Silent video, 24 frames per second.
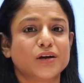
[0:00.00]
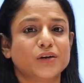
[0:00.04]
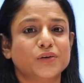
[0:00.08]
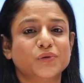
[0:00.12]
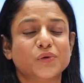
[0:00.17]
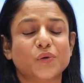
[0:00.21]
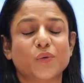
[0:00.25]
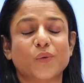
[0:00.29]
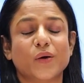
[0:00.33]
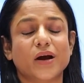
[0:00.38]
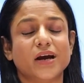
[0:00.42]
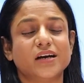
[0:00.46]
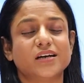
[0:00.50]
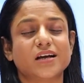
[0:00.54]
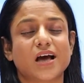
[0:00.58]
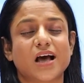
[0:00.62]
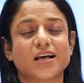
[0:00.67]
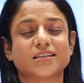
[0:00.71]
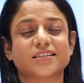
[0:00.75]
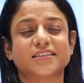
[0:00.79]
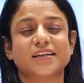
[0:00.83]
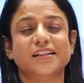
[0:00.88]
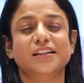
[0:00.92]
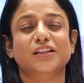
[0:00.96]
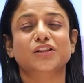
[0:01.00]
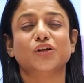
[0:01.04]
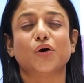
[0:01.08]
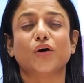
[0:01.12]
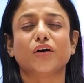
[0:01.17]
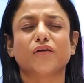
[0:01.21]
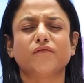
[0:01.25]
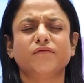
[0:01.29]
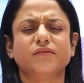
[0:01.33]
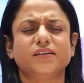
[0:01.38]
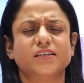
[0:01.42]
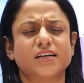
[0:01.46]
No, it has a
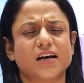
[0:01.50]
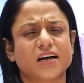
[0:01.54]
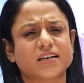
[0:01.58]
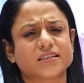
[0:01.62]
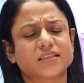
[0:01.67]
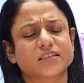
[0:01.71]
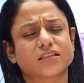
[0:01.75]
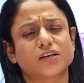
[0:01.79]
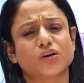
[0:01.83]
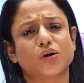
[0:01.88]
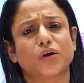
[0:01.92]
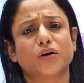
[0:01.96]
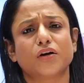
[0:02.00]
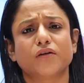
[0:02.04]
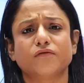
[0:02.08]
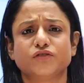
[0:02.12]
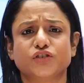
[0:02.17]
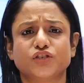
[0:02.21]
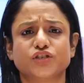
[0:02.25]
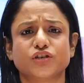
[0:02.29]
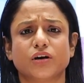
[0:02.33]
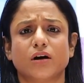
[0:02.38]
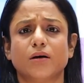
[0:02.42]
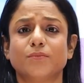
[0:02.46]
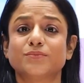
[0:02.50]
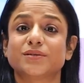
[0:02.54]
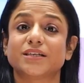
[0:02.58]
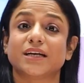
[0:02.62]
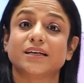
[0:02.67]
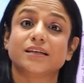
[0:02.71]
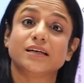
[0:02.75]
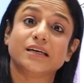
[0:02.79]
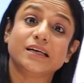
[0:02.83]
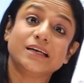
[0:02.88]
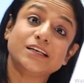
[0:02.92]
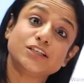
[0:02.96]
lot of dust, lot of germs,
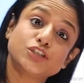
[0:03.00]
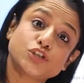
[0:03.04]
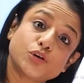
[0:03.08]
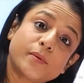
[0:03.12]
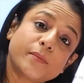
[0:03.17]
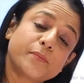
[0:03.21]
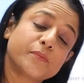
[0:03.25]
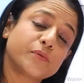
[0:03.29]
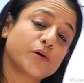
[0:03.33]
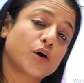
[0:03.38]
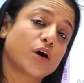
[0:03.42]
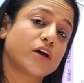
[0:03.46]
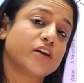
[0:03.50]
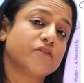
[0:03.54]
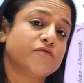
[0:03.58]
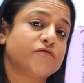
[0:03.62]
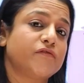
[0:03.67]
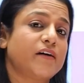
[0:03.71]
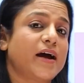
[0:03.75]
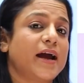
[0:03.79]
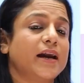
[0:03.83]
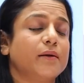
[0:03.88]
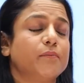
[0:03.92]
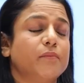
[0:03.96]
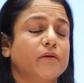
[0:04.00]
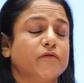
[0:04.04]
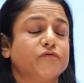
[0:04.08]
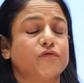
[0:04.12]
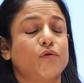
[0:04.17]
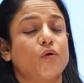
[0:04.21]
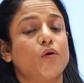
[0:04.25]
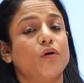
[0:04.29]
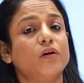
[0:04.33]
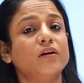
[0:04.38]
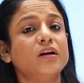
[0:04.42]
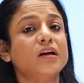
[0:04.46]
and need to be purified
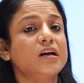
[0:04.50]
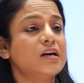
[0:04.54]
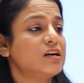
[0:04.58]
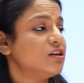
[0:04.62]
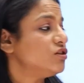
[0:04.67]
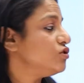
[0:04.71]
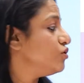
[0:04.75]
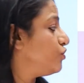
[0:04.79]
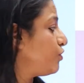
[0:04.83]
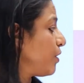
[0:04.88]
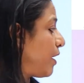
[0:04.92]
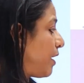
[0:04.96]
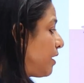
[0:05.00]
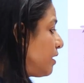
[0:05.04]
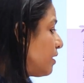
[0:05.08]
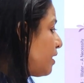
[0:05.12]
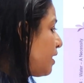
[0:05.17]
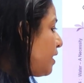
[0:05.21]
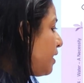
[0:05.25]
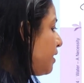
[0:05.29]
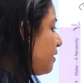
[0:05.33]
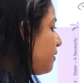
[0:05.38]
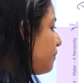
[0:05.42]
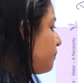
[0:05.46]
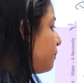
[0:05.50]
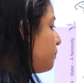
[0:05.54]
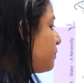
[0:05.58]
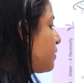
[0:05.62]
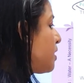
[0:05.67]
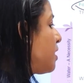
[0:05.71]
before drinking.